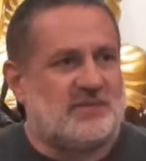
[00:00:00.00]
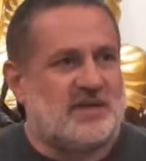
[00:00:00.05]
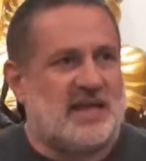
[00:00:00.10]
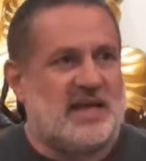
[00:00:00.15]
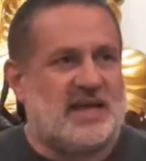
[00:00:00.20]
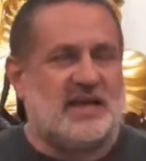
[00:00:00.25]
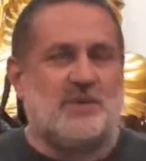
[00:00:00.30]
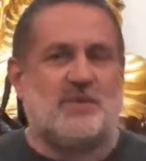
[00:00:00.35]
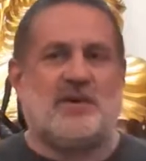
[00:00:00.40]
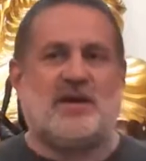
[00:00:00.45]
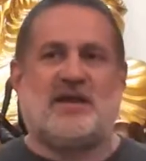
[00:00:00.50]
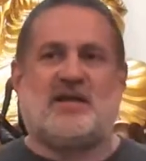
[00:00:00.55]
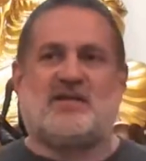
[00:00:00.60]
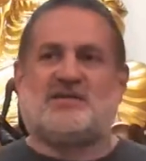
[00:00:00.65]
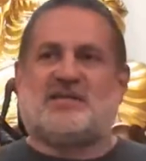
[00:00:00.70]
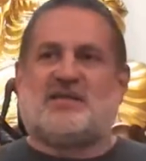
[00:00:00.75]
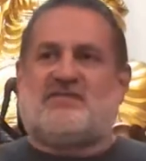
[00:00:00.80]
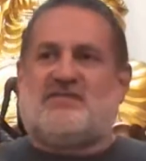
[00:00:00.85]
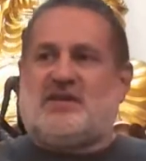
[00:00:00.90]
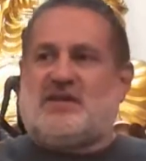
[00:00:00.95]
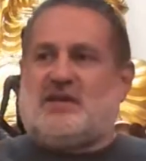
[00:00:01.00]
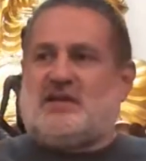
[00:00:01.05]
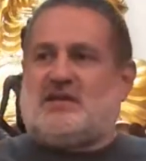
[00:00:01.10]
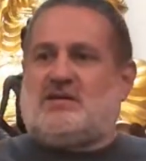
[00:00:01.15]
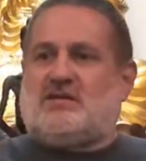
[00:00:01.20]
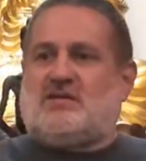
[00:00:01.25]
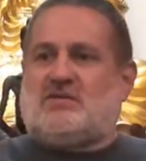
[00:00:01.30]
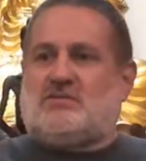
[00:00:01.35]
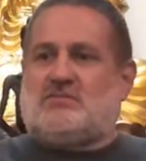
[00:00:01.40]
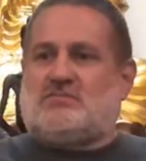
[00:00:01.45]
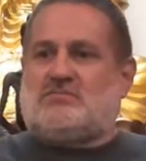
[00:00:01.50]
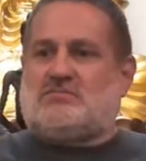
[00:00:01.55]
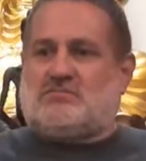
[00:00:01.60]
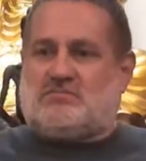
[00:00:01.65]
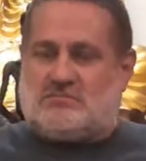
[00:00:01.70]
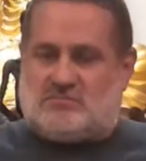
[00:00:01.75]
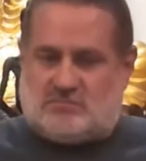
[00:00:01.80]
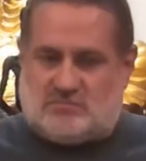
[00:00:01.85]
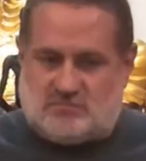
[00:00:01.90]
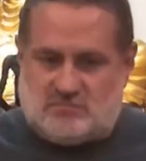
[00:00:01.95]
Anyone else have any?
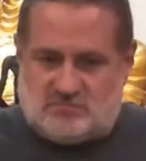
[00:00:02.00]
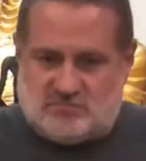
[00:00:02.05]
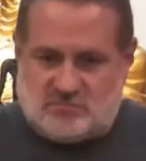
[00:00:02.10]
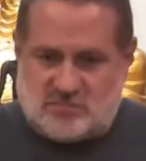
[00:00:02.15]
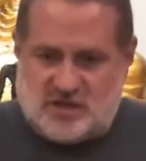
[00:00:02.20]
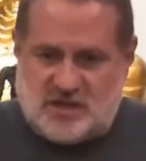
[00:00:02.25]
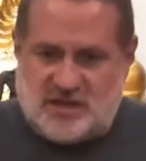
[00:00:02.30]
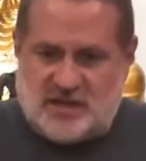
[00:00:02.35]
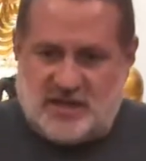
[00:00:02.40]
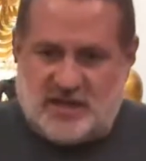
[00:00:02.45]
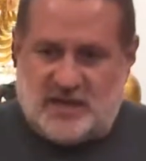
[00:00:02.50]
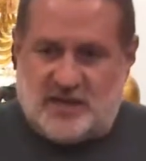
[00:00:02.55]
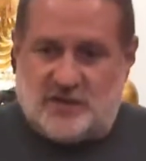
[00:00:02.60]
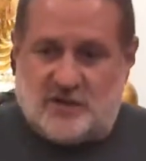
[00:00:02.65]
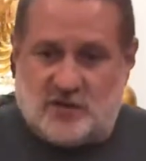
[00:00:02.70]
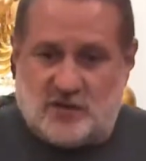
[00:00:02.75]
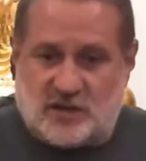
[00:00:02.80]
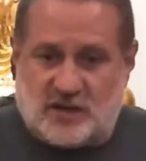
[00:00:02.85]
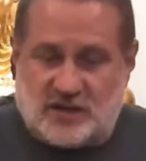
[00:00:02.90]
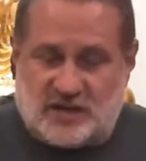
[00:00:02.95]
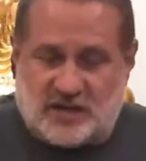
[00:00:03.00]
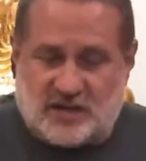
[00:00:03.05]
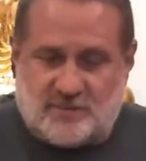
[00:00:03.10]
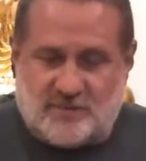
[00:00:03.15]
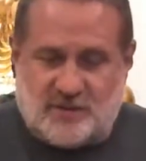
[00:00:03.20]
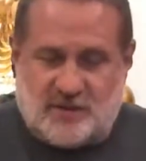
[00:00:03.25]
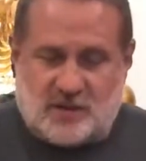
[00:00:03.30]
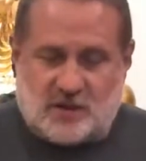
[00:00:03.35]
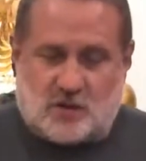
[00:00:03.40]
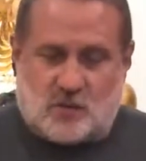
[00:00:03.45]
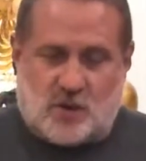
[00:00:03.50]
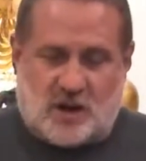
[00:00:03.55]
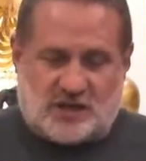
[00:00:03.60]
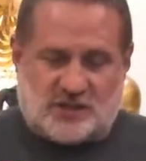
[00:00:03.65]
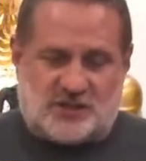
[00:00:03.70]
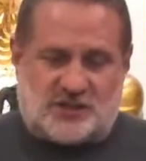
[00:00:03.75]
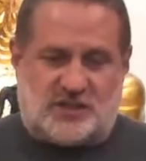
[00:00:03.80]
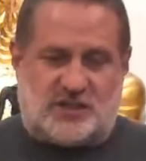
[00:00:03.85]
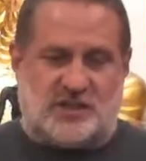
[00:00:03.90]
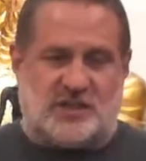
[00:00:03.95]
Either it could be a
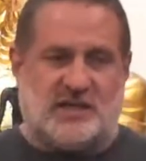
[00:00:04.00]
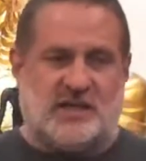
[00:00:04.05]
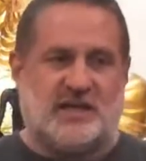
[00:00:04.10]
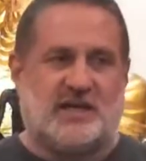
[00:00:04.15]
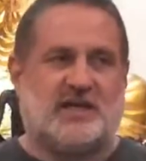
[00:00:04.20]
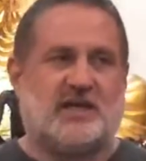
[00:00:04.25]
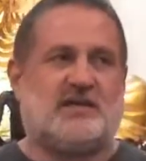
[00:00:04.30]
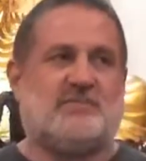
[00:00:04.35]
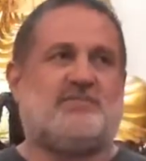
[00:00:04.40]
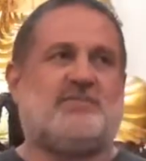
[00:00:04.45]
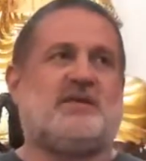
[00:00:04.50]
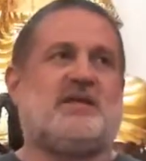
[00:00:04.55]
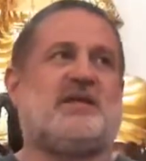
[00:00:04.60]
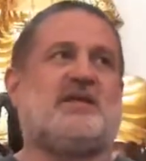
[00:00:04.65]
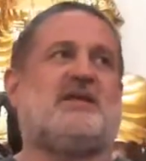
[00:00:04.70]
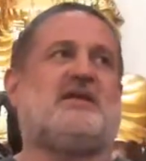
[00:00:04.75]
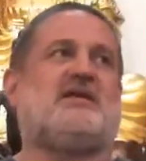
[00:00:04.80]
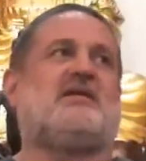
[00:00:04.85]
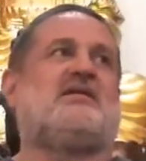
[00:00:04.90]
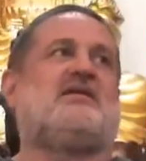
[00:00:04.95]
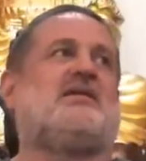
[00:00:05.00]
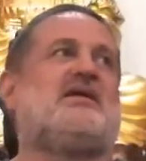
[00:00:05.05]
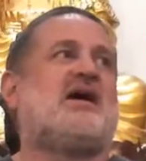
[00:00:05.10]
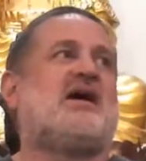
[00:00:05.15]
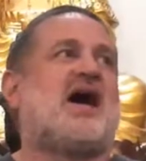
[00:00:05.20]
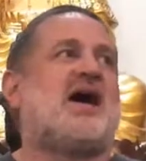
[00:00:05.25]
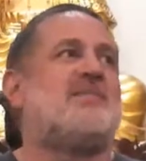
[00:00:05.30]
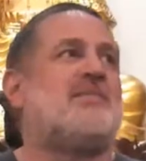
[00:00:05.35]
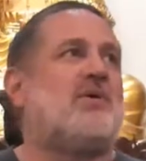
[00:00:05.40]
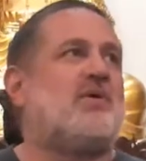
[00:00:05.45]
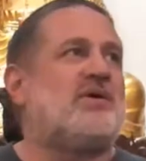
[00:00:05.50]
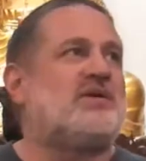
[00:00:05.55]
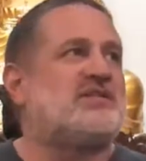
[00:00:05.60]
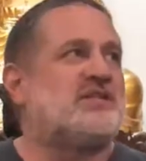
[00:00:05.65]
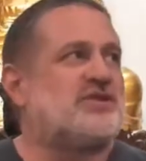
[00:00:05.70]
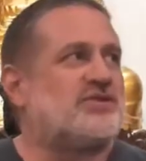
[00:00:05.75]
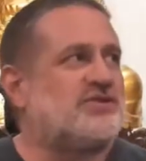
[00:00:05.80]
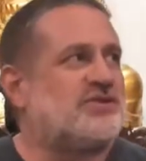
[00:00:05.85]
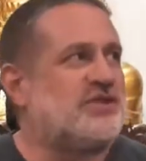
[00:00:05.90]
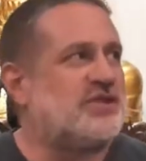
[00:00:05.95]
question, it could be, I'm always
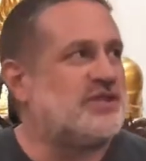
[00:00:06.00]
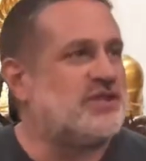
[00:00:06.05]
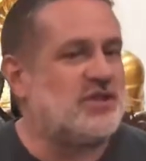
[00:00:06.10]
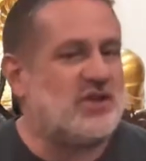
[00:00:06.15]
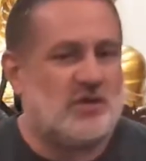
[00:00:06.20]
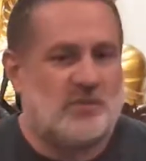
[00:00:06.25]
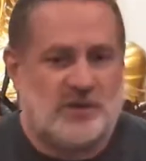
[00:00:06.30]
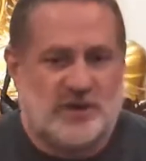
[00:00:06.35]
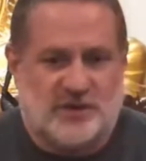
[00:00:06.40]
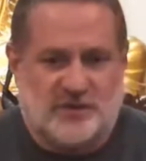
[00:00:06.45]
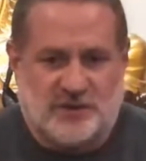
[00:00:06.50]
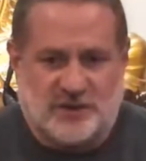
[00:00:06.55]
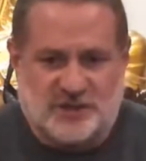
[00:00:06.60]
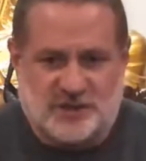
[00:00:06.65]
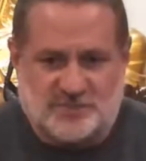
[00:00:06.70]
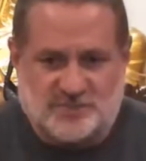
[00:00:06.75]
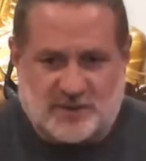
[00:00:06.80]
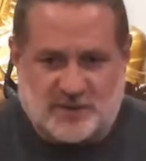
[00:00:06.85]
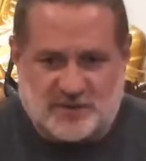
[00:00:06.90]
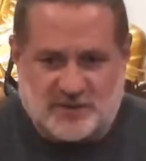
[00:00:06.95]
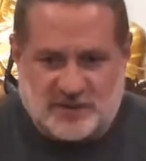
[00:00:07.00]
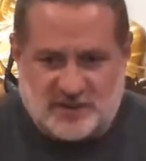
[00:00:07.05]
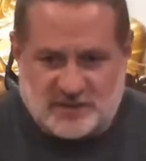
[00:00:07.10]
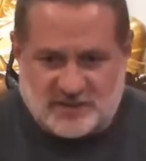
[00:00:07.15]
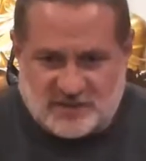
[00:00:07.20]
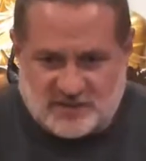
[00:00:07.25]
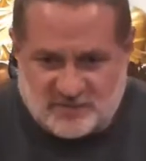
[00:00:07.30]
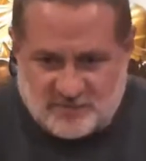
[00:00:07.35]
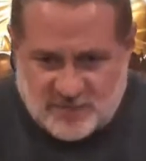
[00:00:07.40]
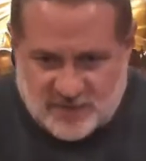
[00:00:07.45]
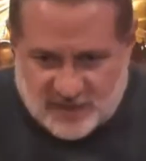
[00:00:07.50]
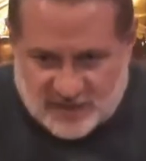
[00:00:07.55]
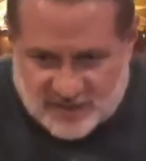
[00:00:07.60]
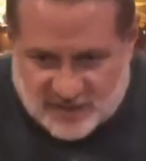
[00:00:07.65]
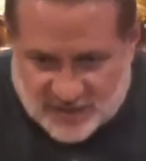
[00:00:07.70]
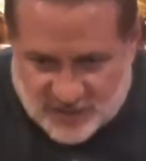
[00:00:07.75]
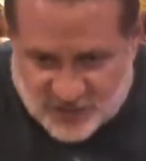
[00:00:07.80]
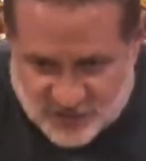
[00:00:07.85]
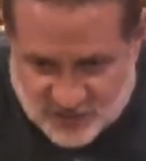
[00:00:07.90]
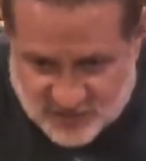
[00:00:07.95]
interested to know what your experience of
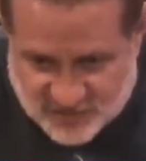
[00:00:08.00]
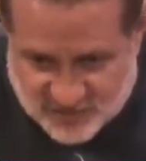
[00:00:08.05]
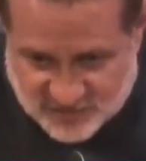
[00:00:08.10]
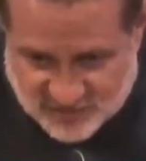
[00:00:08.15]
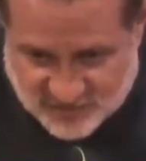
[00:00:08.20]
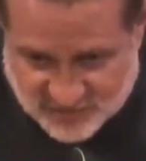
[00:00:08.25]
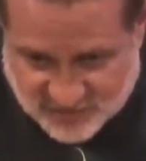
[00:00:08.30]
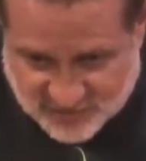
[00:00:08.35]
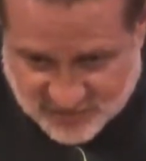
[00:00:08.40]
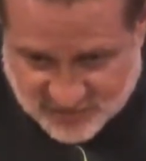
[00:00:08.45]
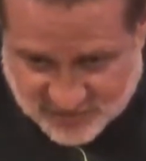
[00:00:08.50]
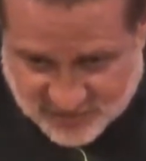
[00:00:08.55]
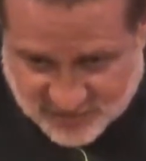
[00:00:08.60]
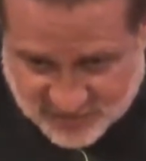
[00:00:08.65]
meditation is.